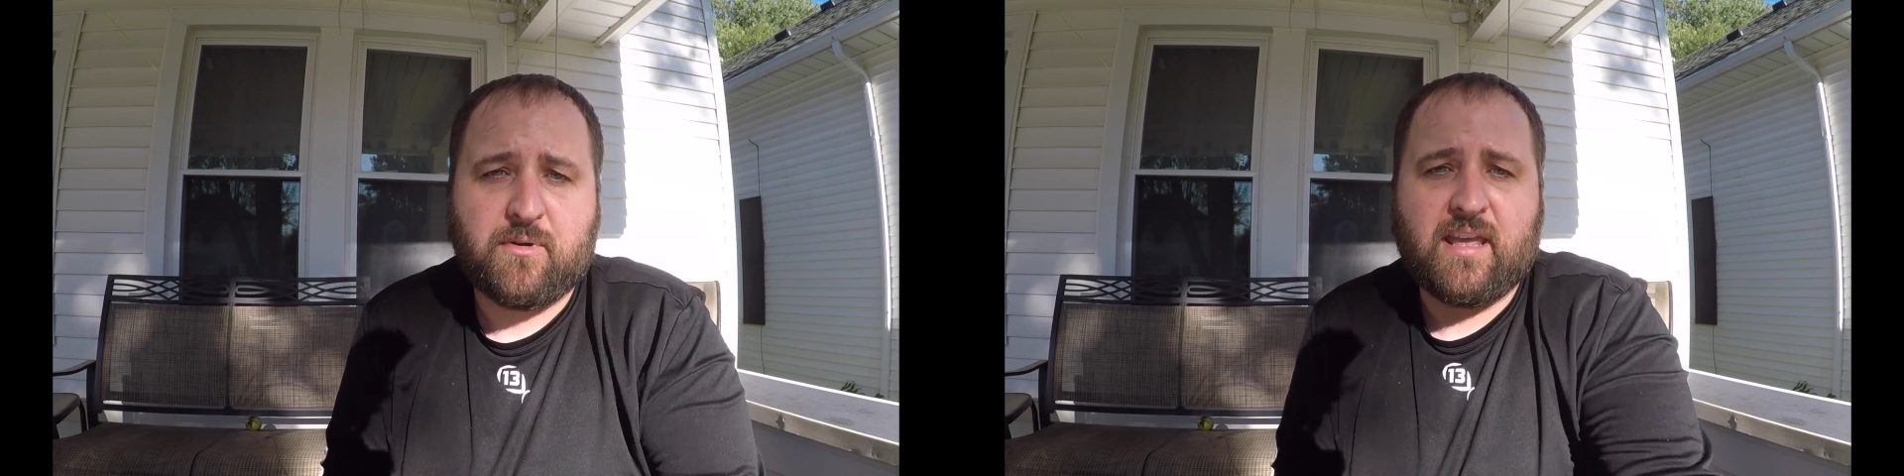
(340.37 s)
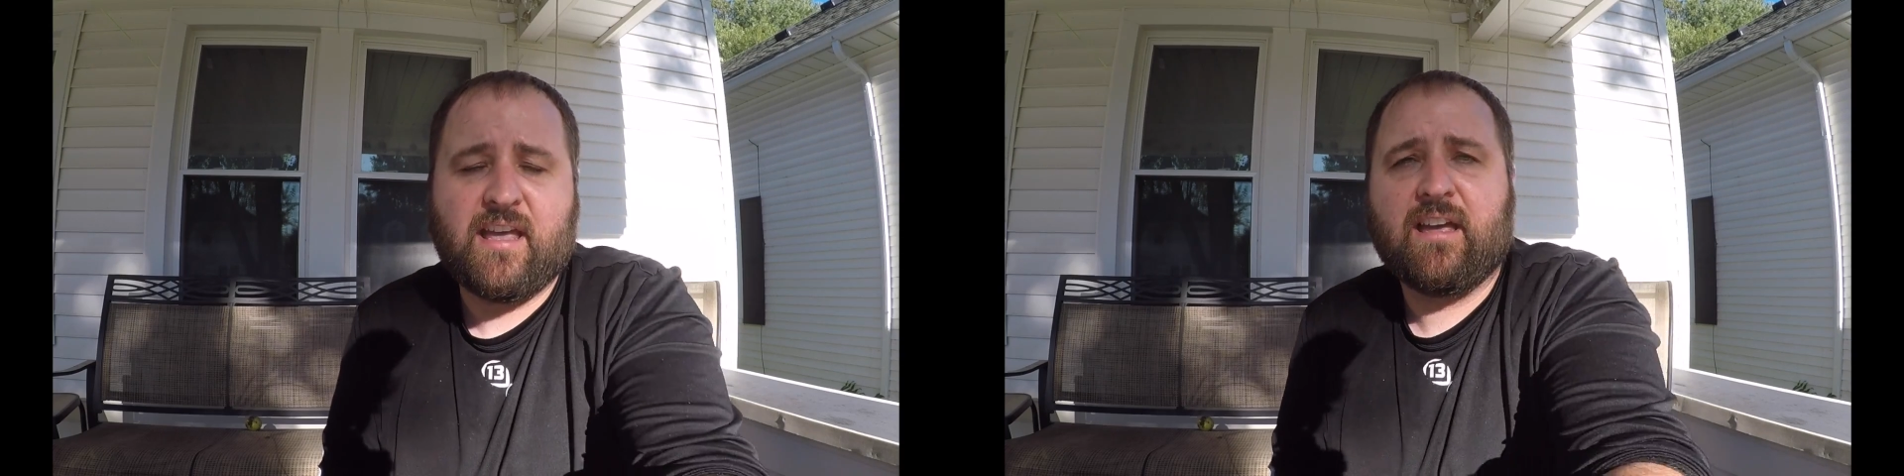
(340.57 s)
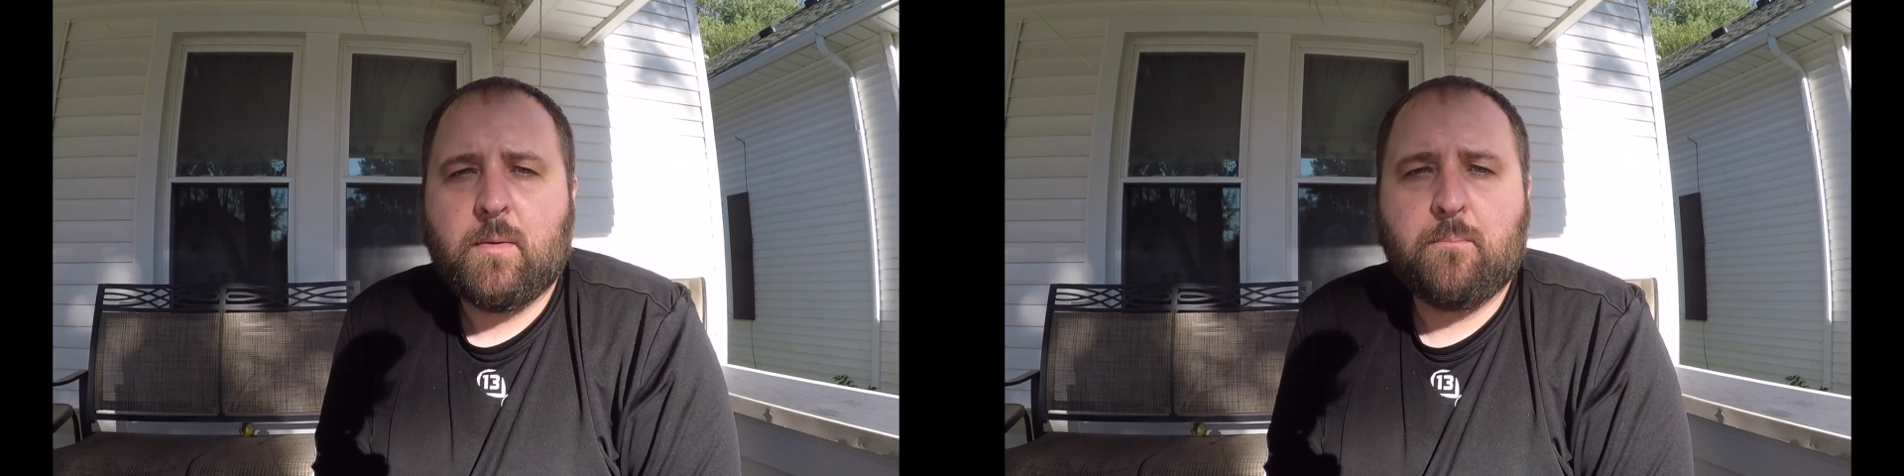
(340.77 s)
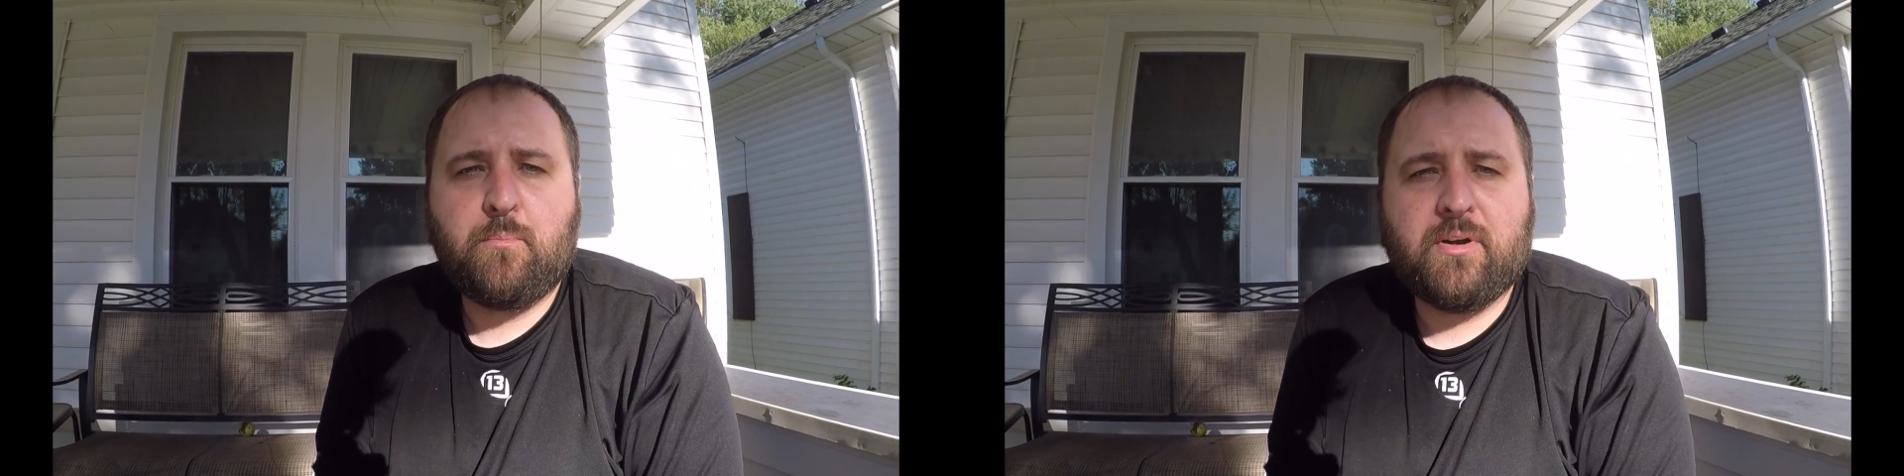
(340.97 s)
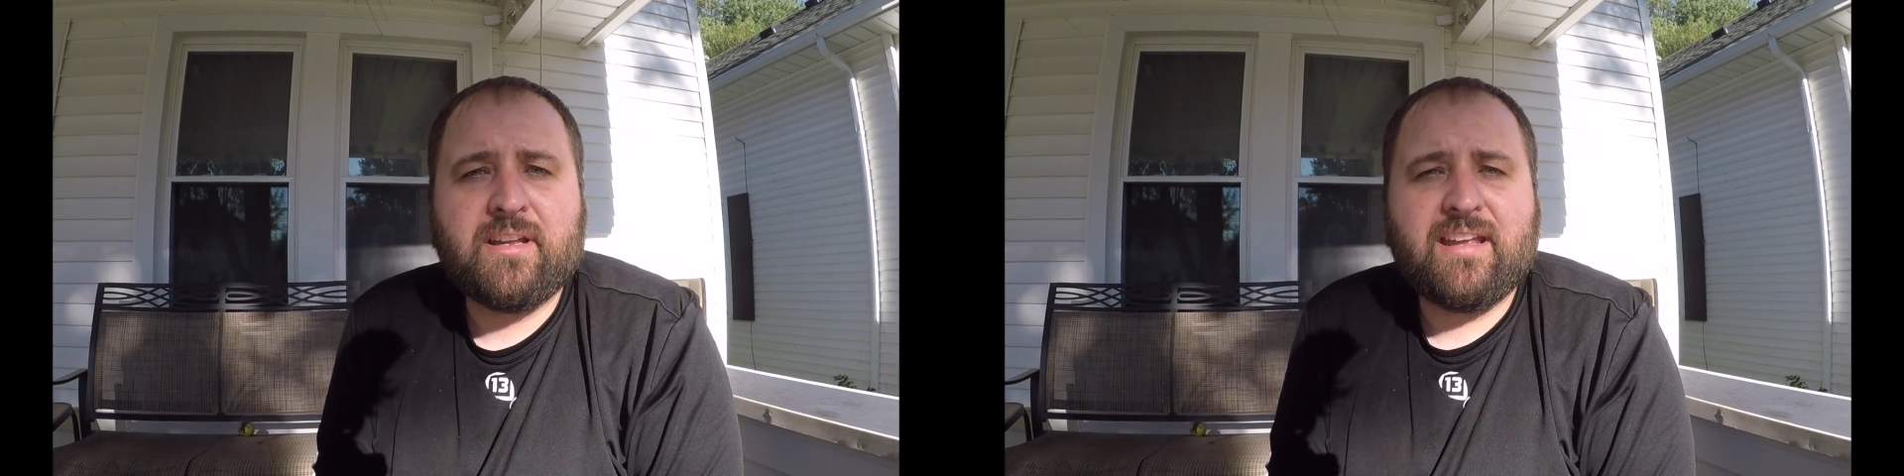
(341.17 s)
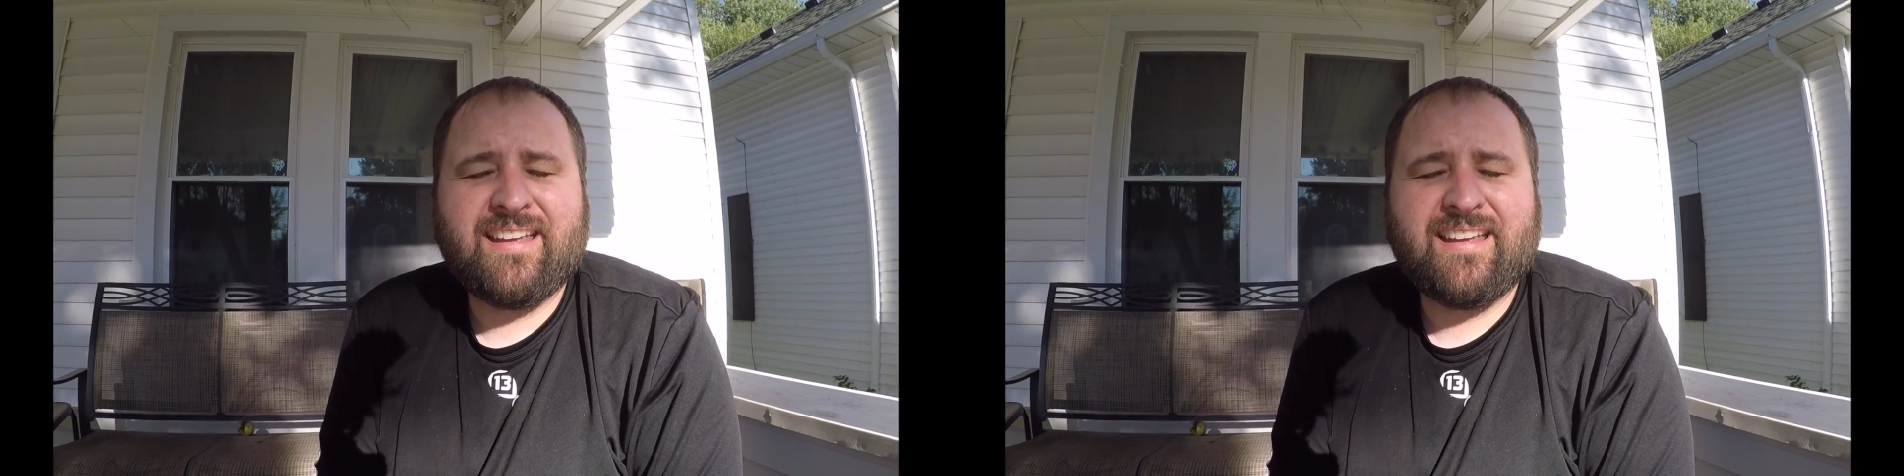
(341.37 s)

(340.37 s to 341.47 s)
we had. But